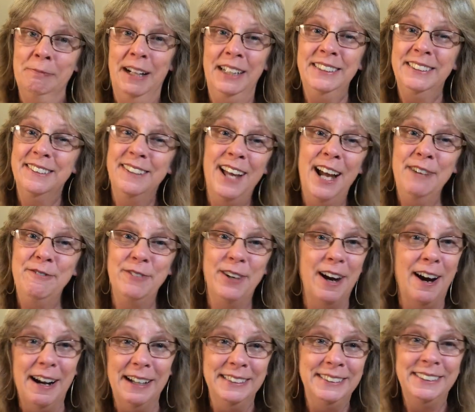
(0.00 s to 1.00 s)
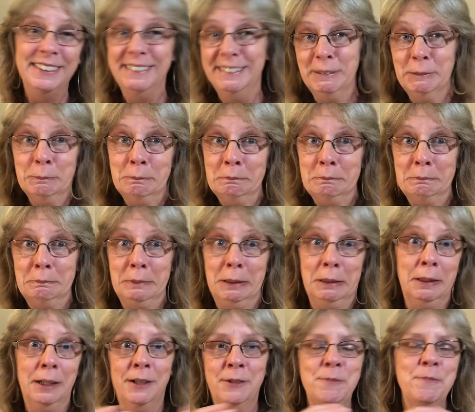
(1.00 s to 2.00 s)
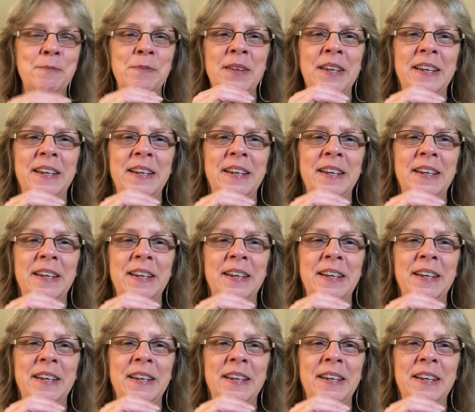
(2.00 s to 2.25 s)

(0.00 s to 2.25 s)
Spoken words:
that's life, guys. You know.